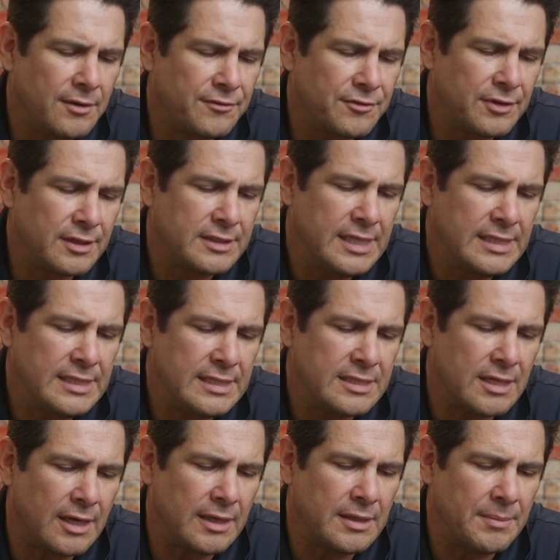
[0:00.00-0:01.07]
For the TT,
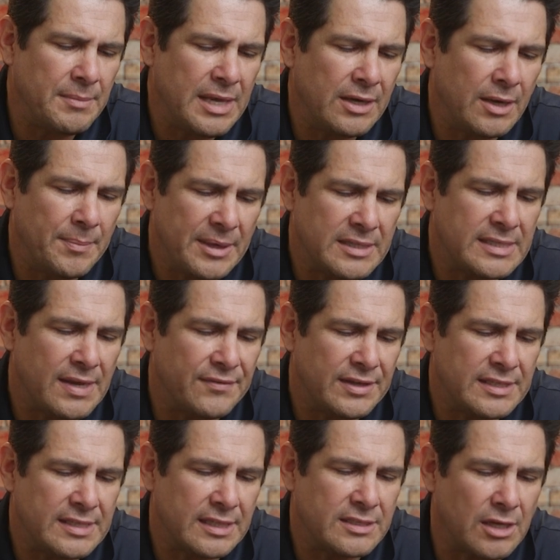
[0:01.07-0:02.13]
the meter, I paid
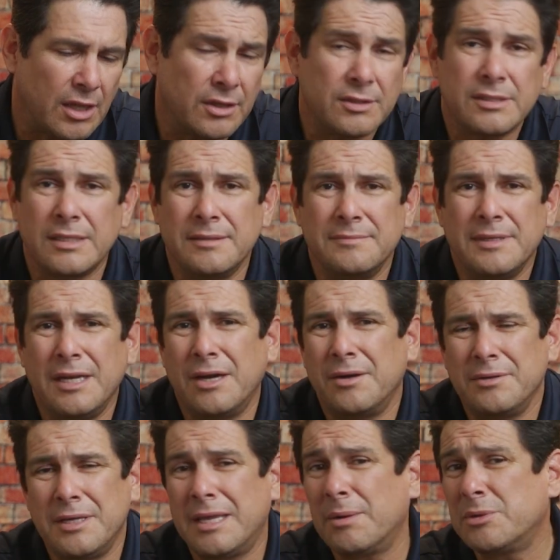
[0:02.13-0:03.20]
$76, and you
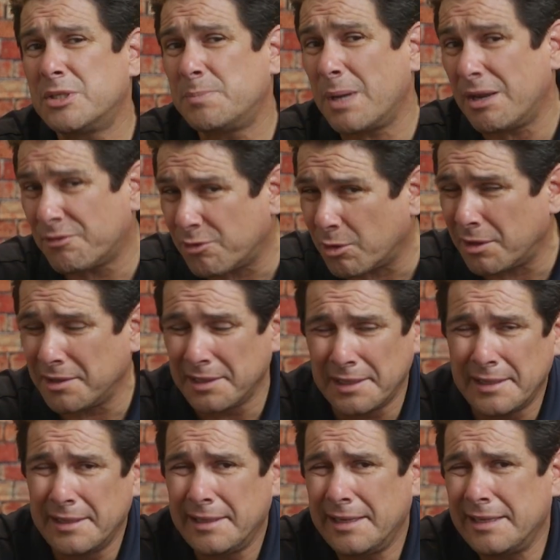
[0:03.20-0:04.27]
get what you pay for.
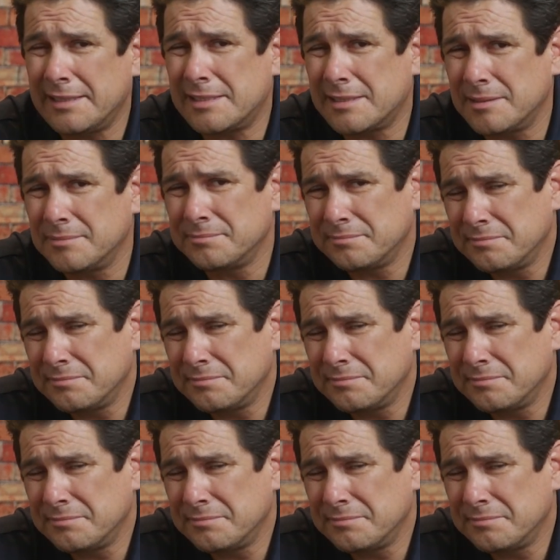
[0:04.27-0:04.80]
It's